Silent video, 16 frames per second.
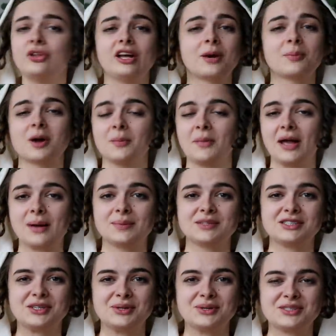the upcoming
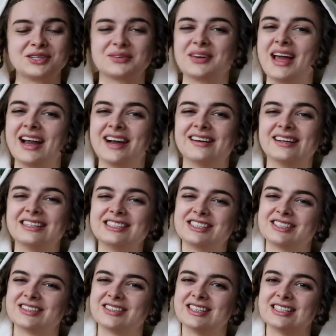episodes of hair
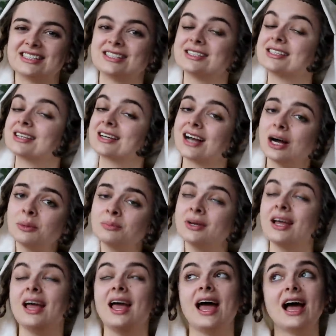history still to come,
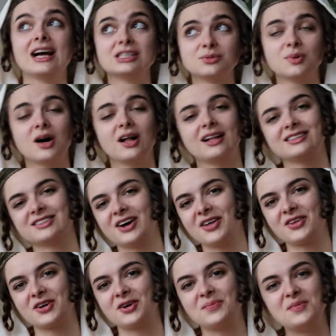as well as
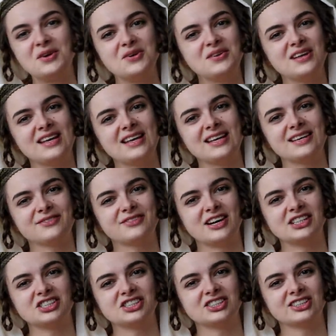other beauty,
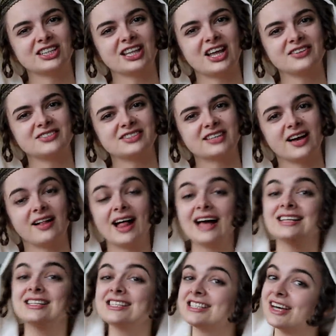fashion, lifestyle,
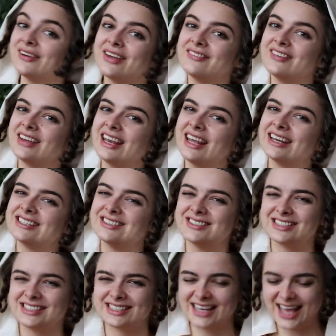and sewing
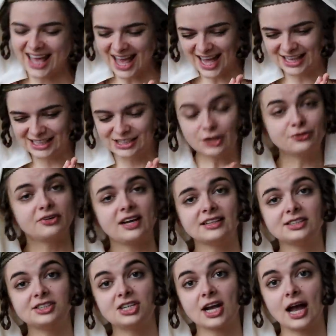videos. Don't forget
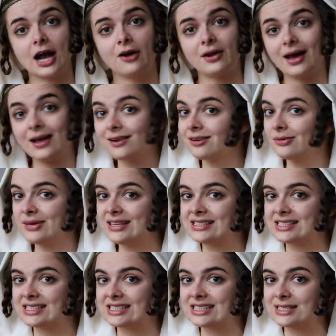to check out Ana
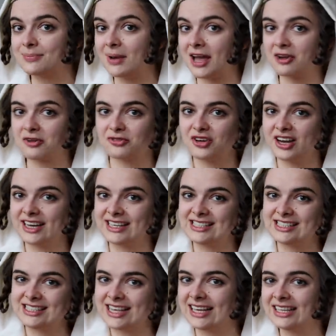Luisa's Black Friday
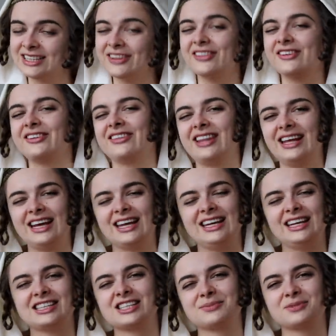sale through the link in
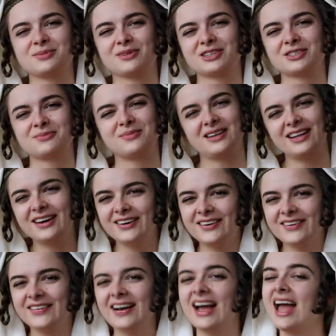the description box
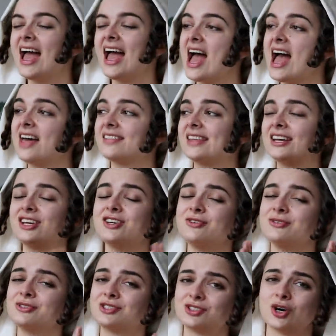below. Thank
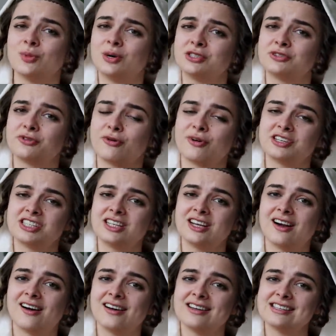you so much for watching
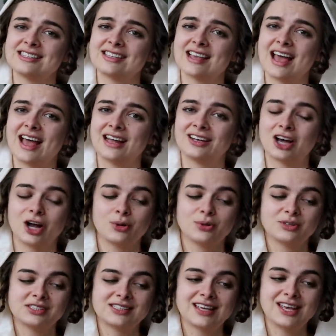guys and I
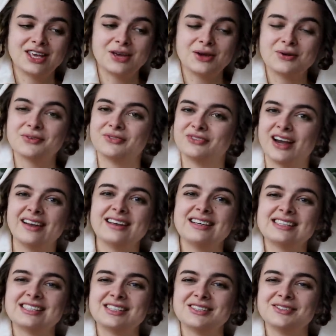will see you very
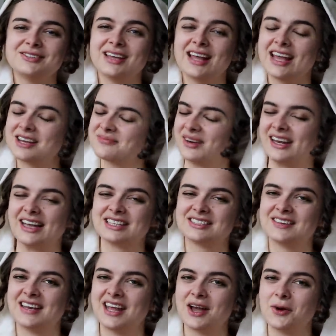soon in my next
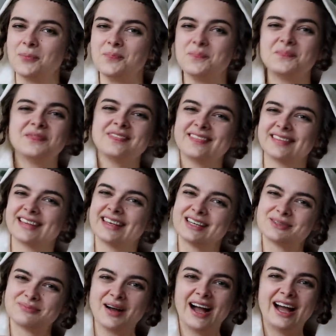video.
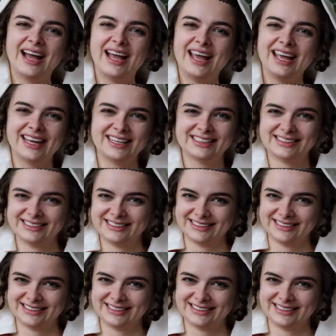Bye.